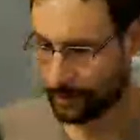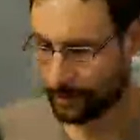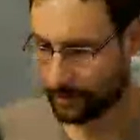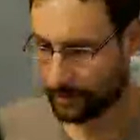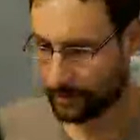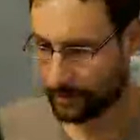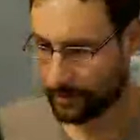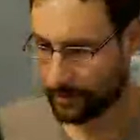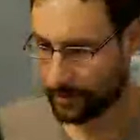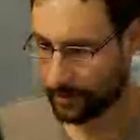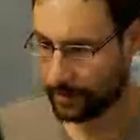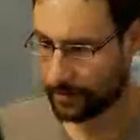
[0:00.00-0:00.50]

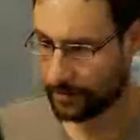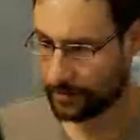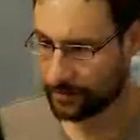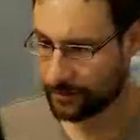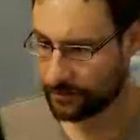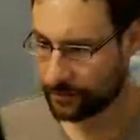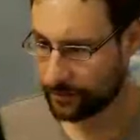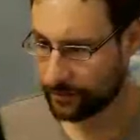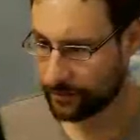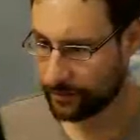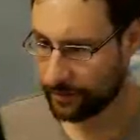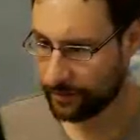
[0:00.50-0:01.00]
That.
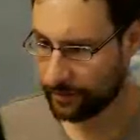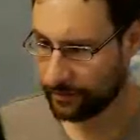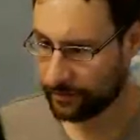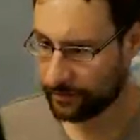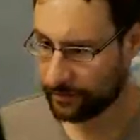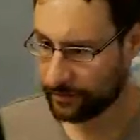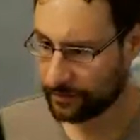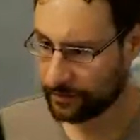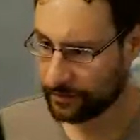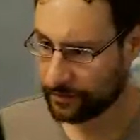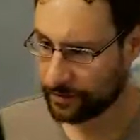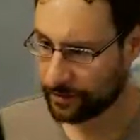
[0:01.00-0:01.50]
Do we
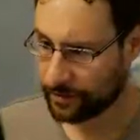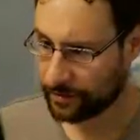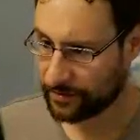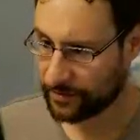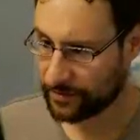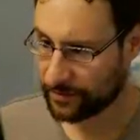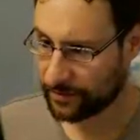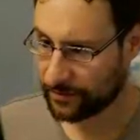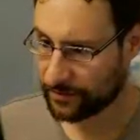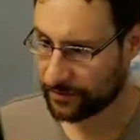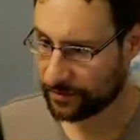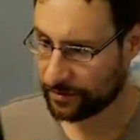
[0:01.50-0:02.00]
even. Oh,
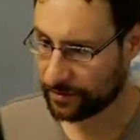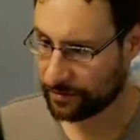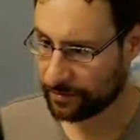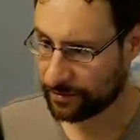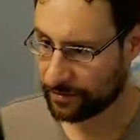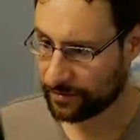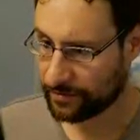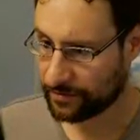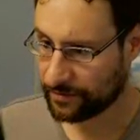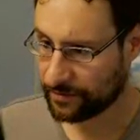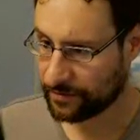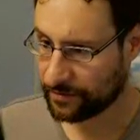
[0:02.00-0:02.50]
it's also a little
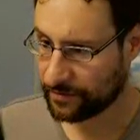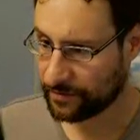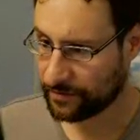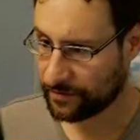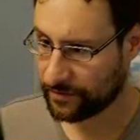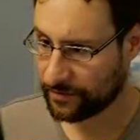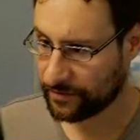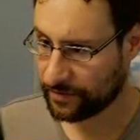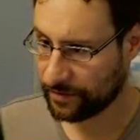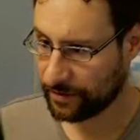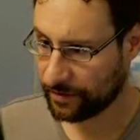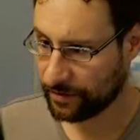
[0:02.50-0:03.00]
bit.
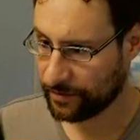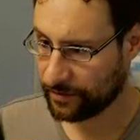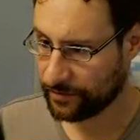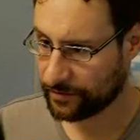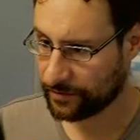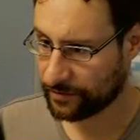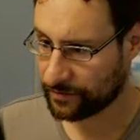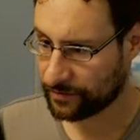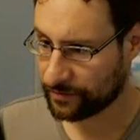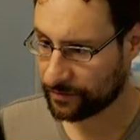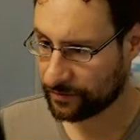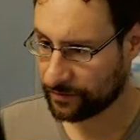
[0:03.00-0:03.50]
Silly
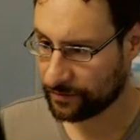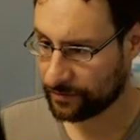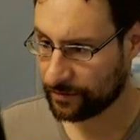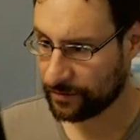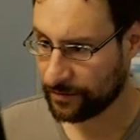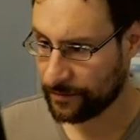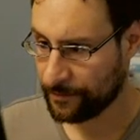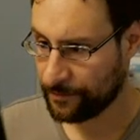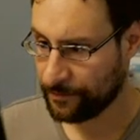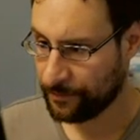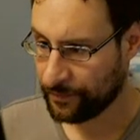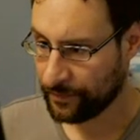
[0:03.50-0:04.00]
to
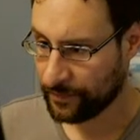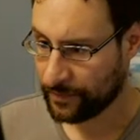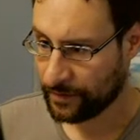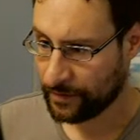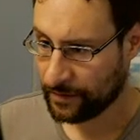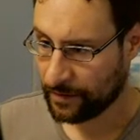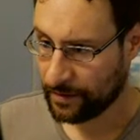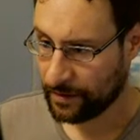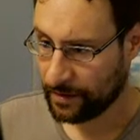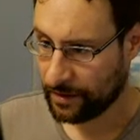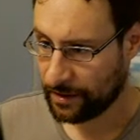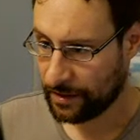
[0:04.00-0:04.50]

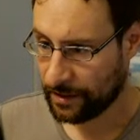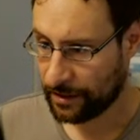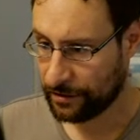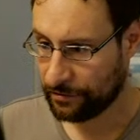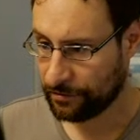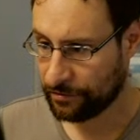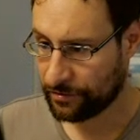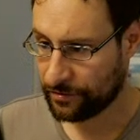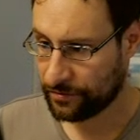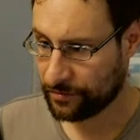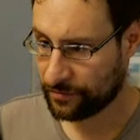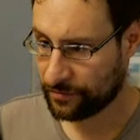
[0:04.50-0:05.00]
126.100.